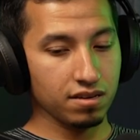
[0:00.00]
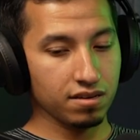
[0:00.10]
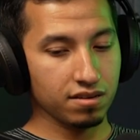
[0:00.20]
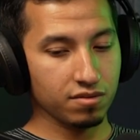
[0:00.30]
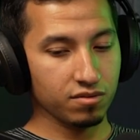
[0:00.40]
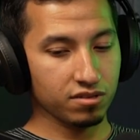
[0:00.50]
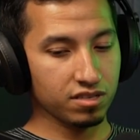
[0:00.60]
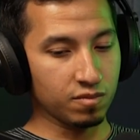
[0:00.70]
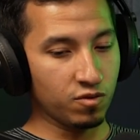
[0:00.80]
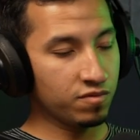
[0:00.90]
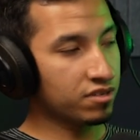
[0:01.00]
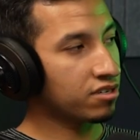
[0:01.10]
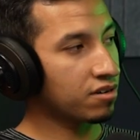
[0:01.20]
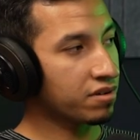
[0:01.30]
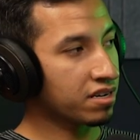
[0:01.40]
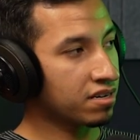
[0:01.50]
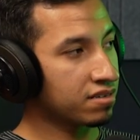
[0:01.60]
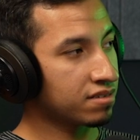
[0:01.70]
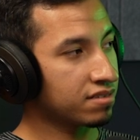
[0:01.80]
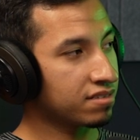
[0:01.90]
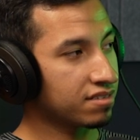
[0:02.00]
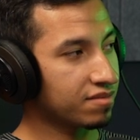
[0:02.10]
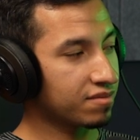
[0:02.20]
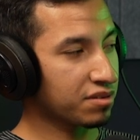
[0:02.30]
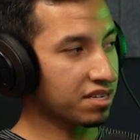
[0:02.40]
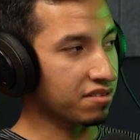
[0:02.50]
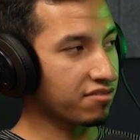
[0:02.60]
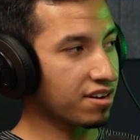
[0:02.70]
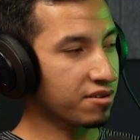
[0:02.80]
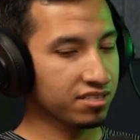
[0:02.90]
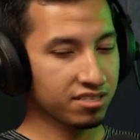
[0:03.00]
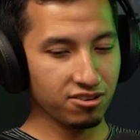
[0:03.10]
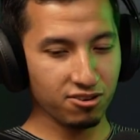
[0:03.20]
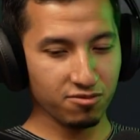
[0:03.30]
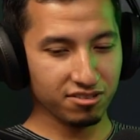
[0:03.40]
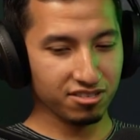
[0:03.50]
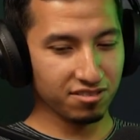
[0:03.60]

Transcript: Yeah. What's the move this year? We're gonna get fireworks this year, or we're just